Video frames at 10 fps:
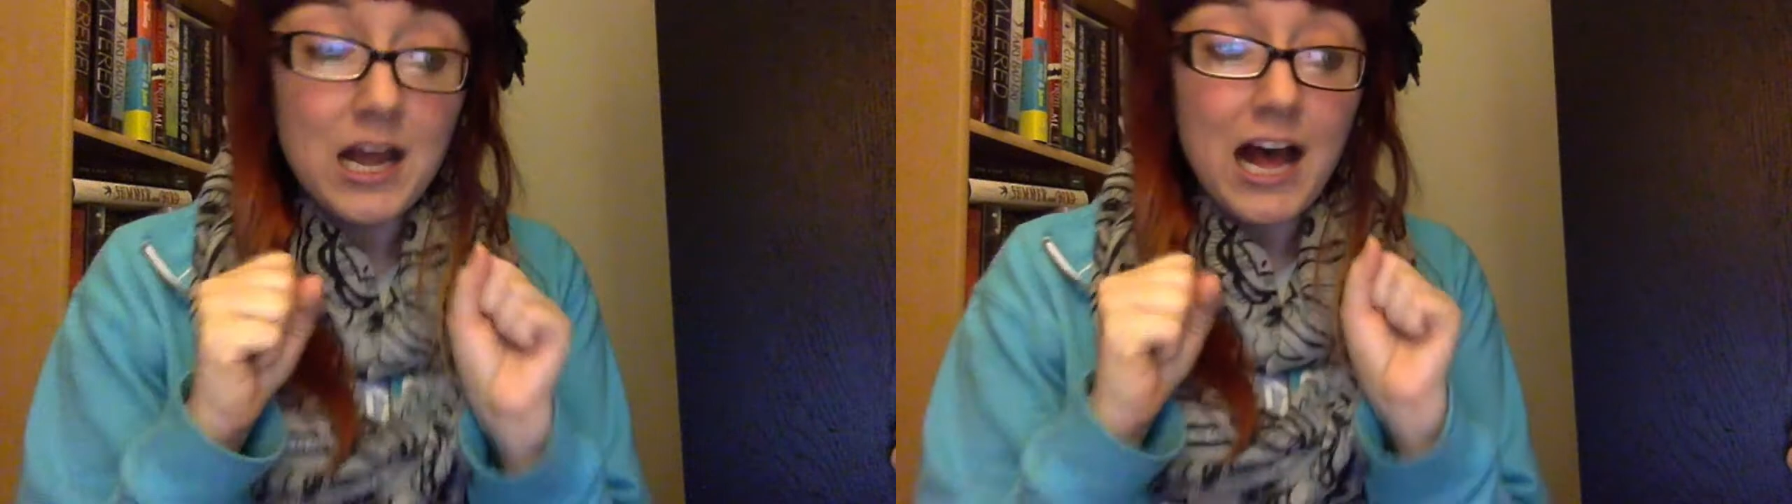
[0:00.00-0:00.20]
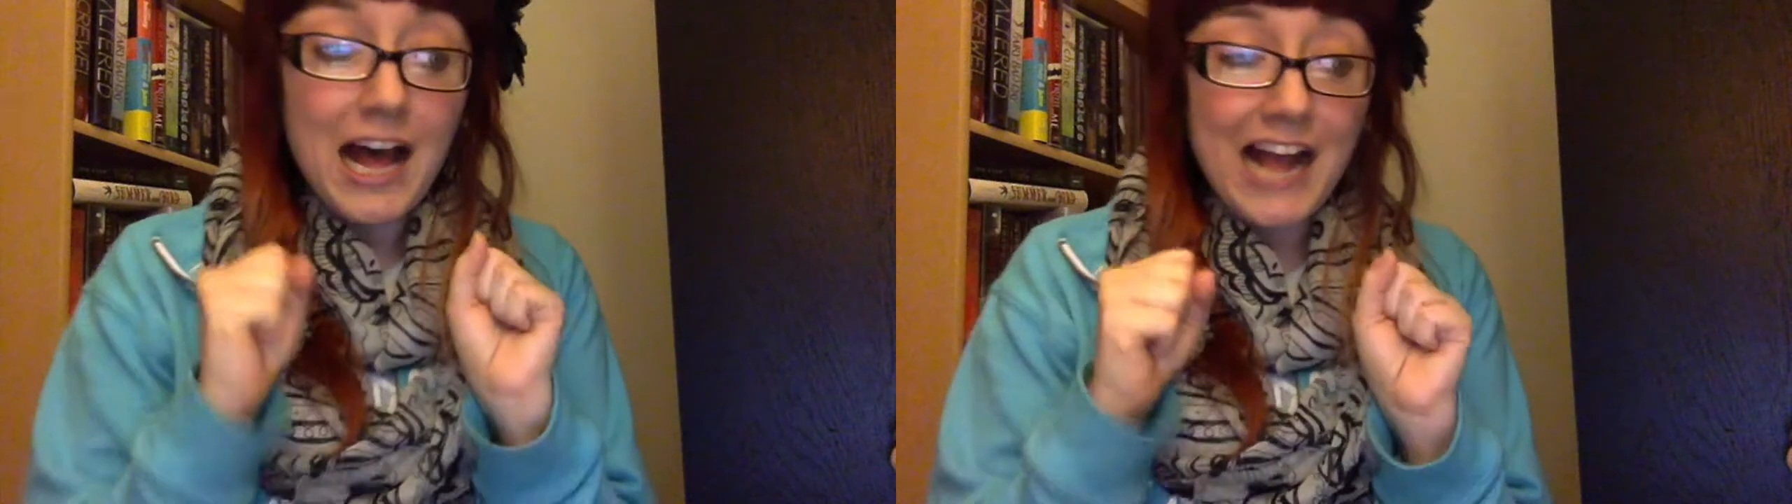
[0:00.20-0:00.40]

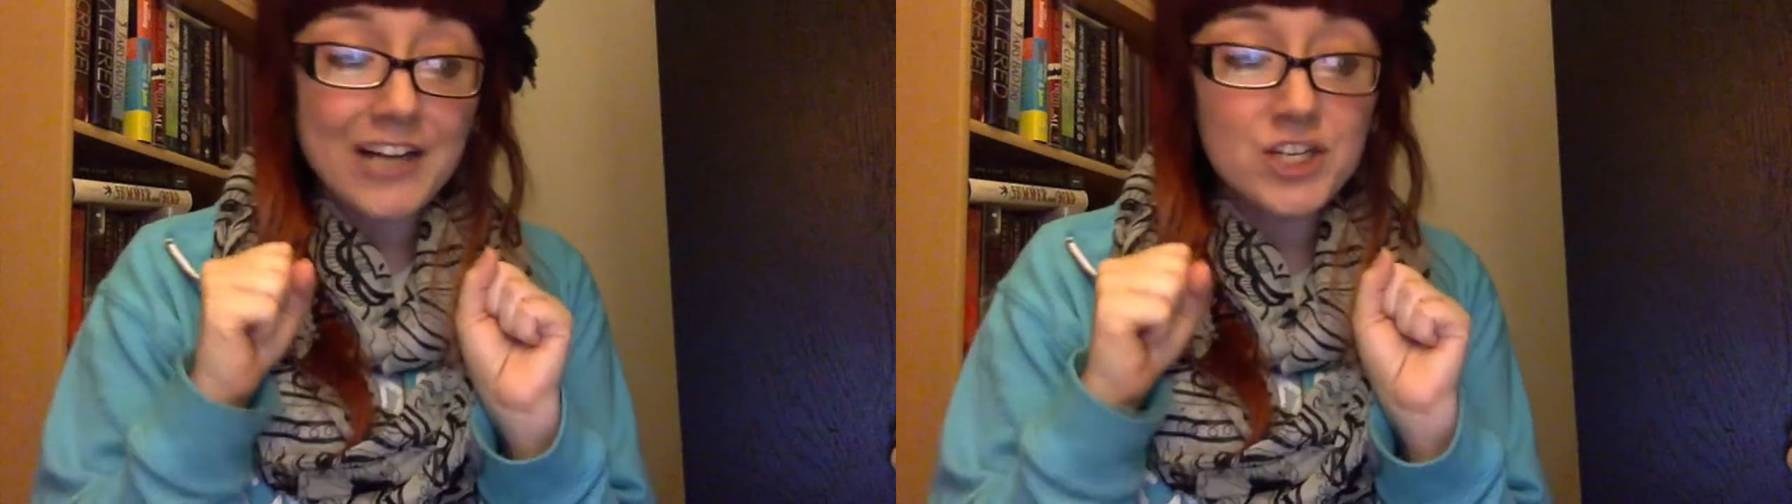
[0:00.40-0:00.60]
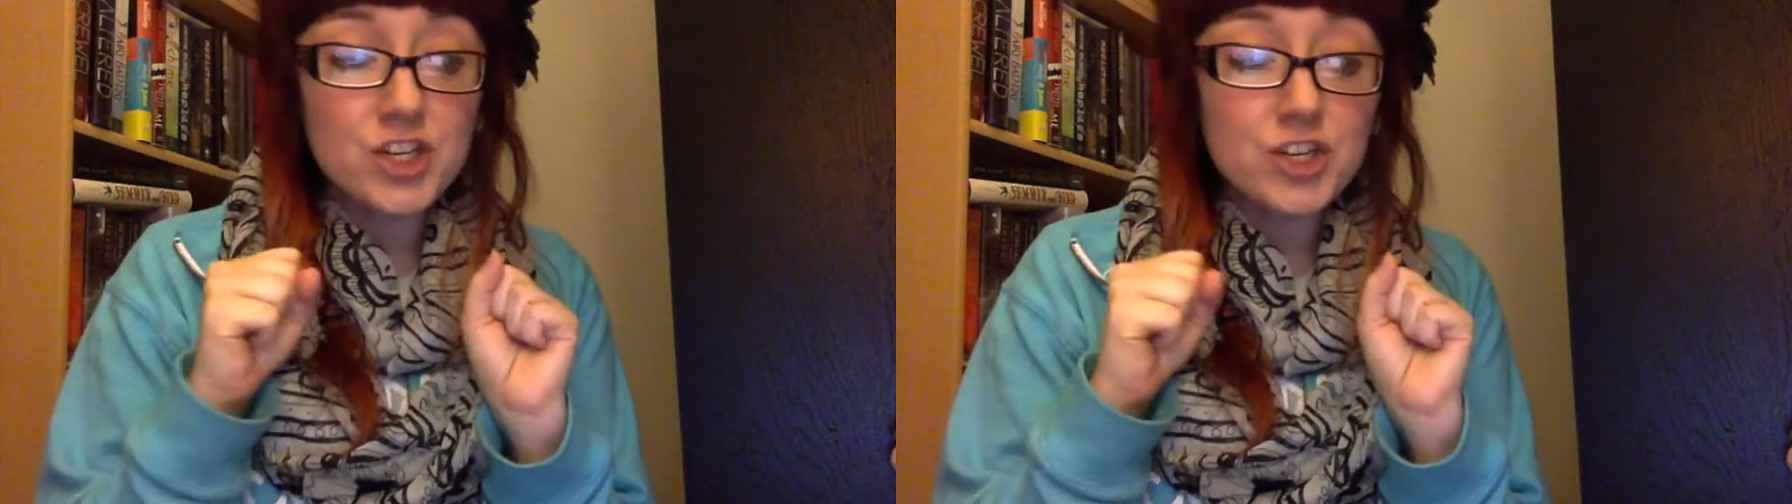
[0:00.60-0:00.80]
I
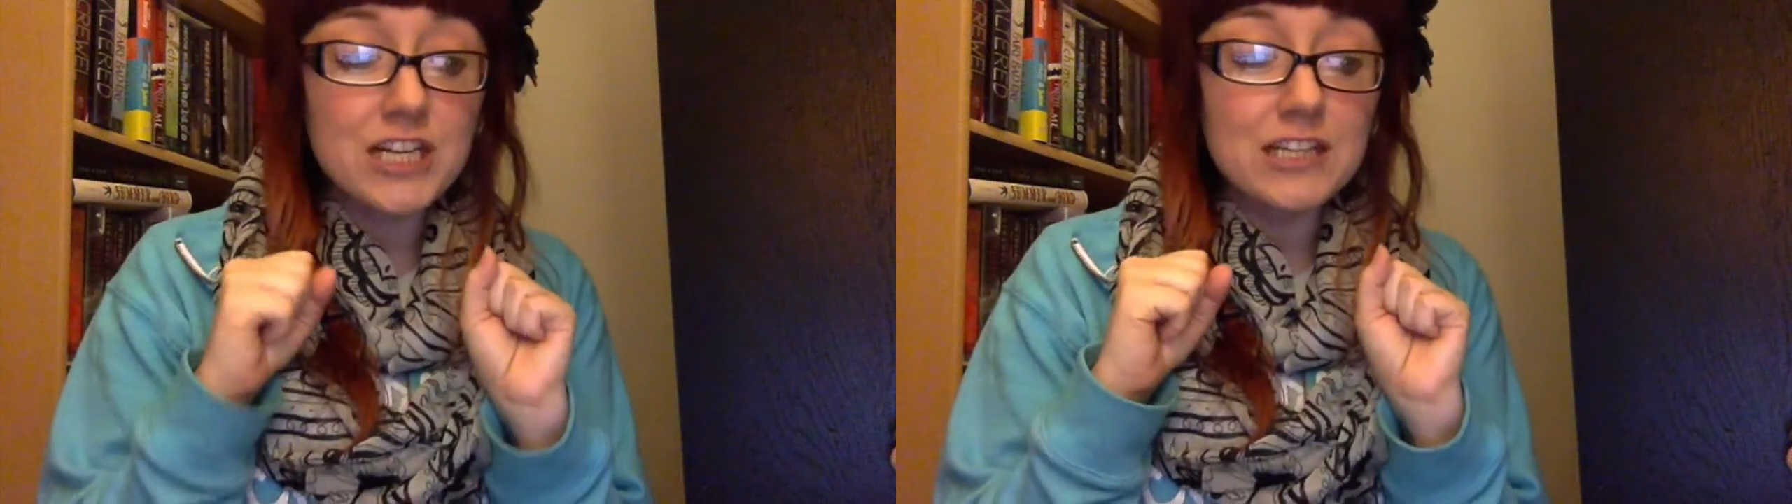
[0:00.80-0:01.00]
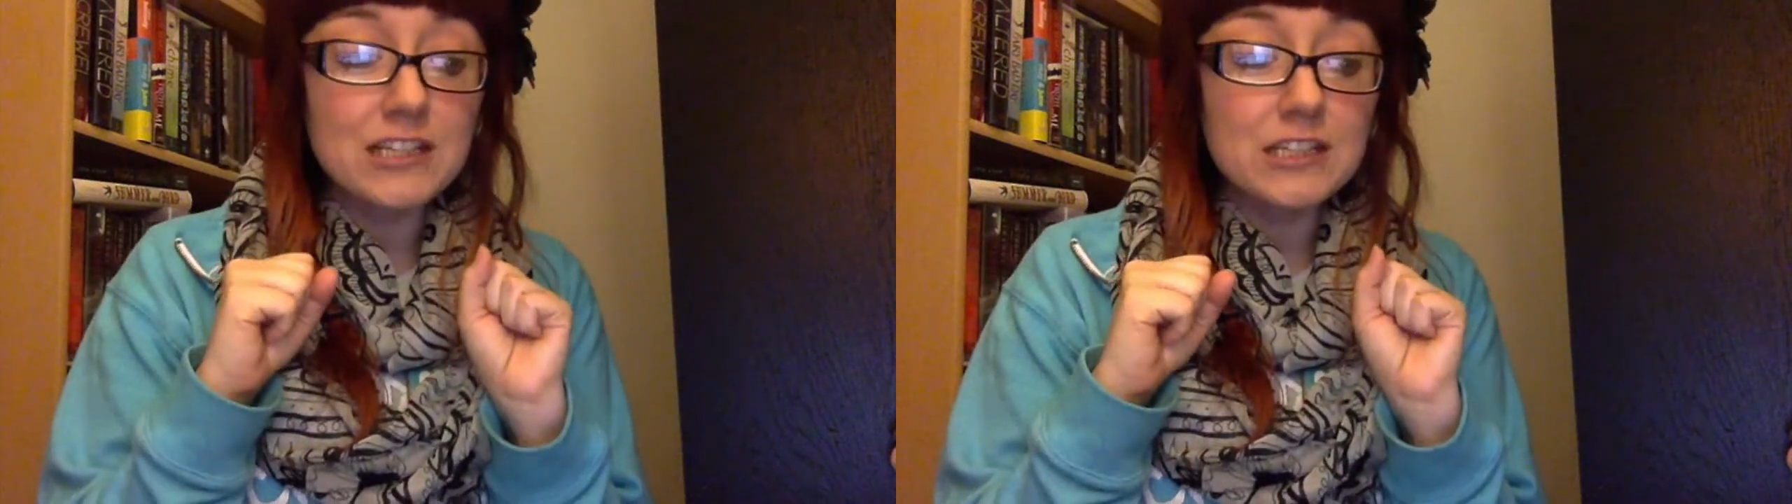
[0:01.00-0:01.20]

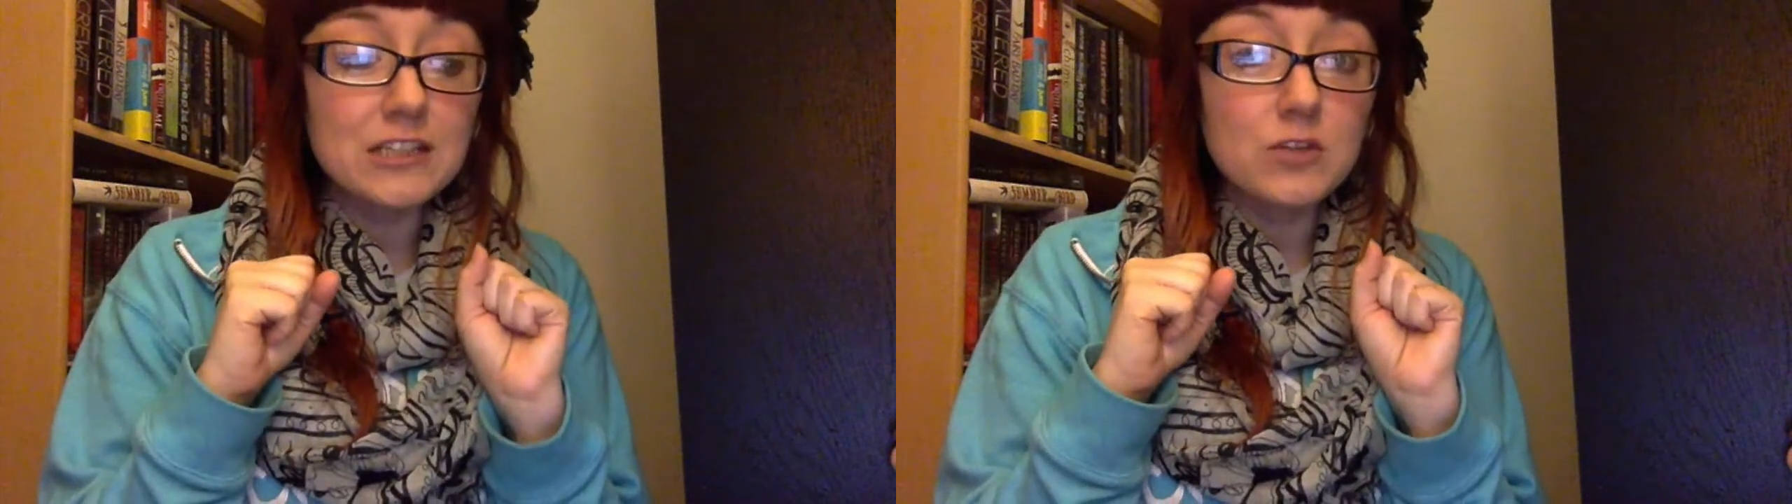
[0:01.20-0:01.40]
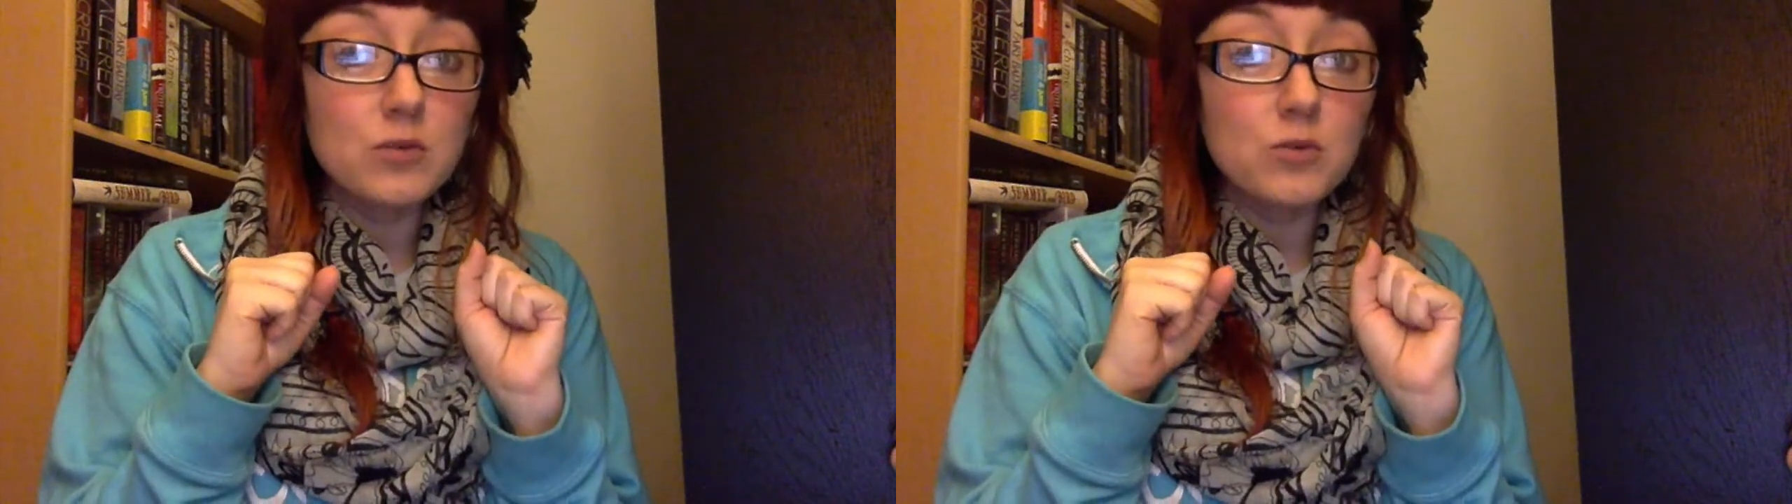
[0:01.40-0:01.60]
actually
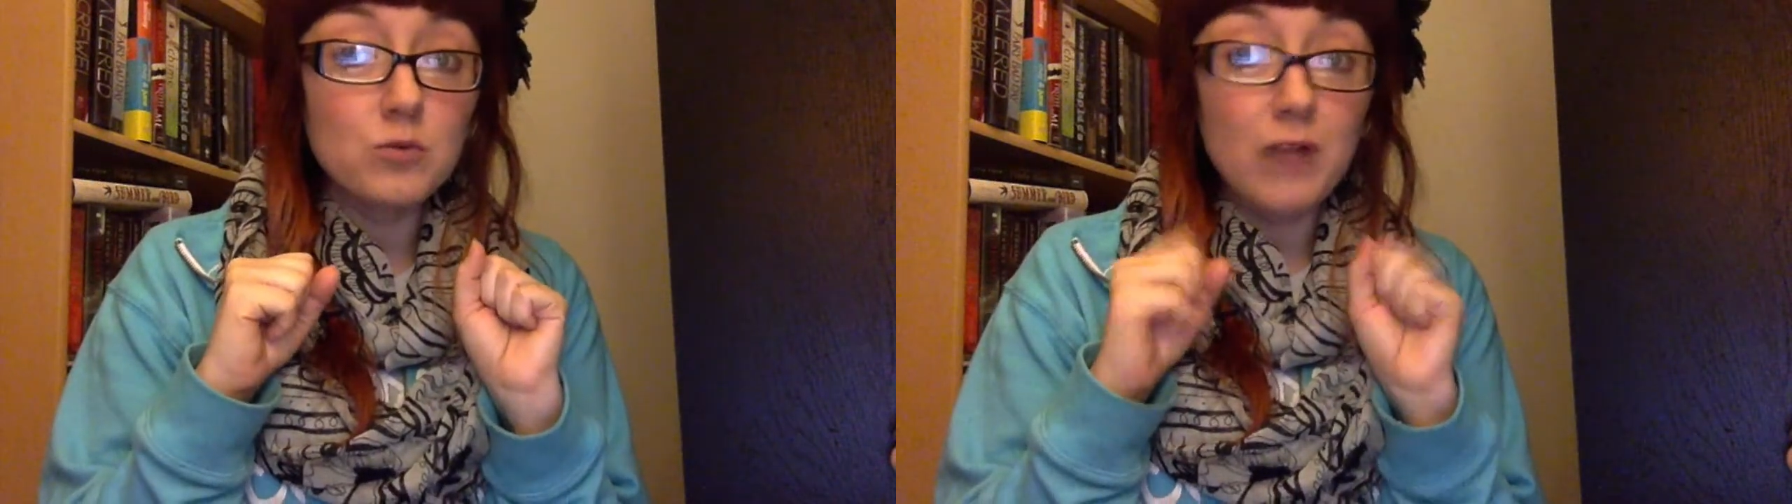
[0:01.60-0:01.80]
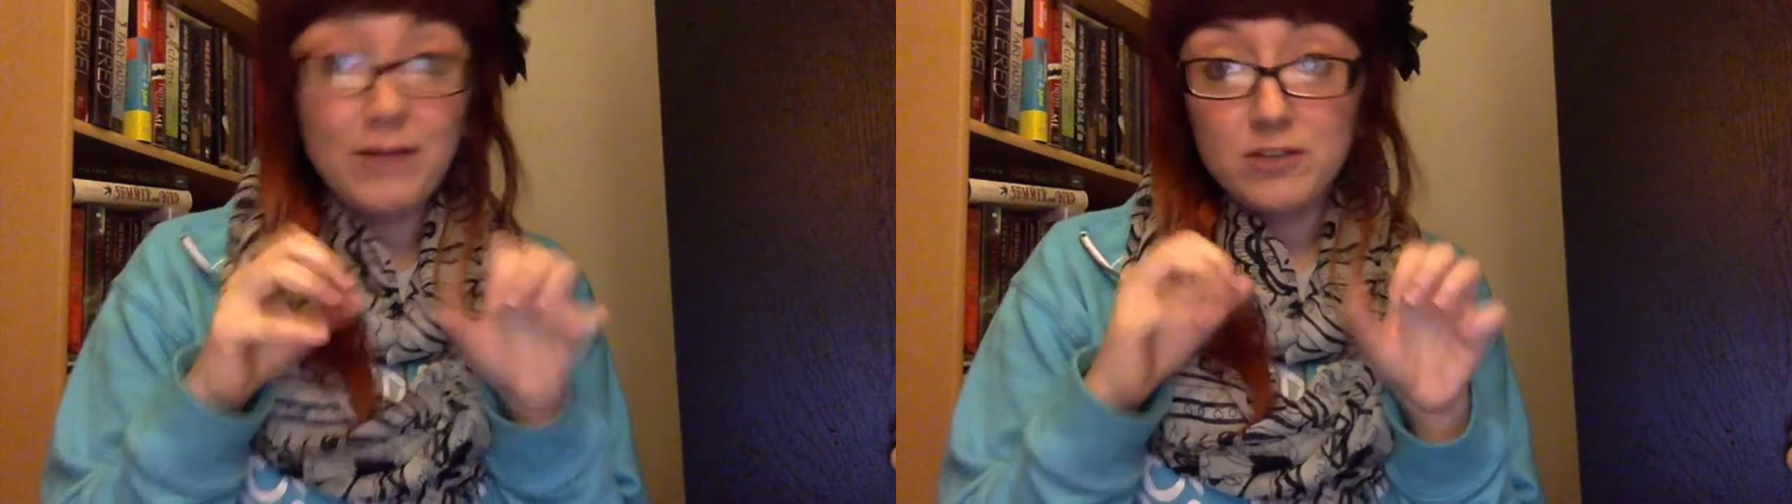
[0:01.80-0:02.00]

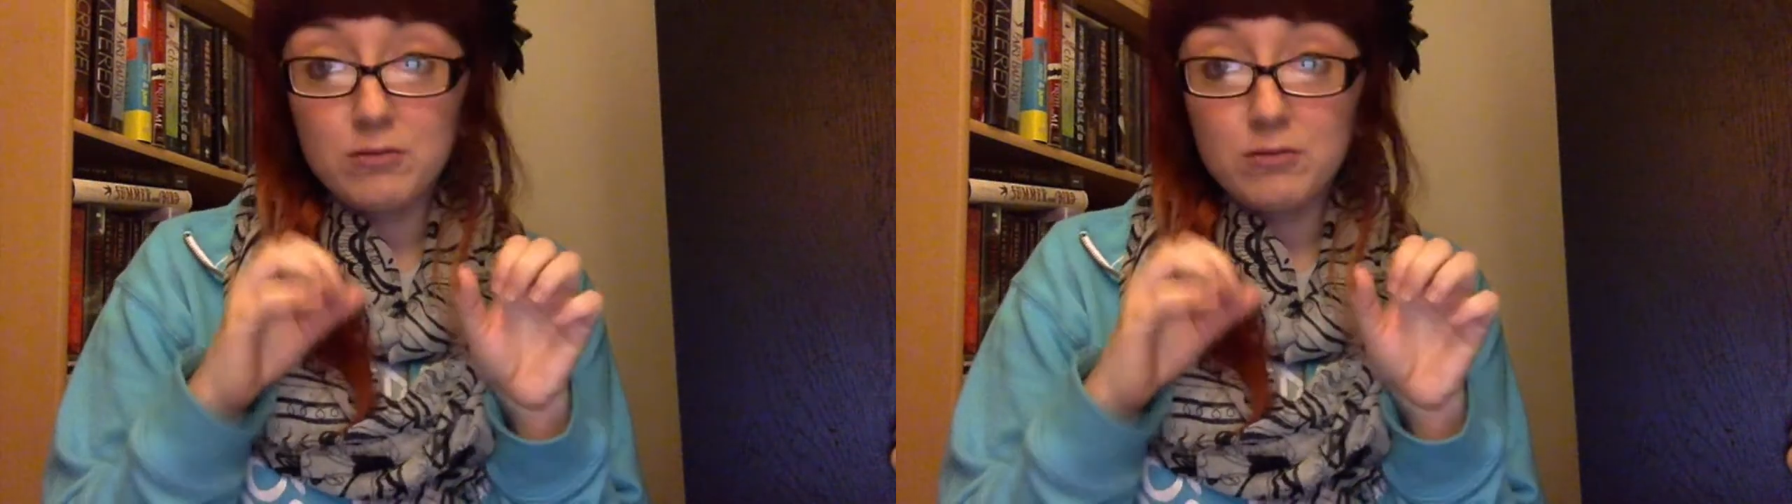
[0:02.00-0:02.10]
left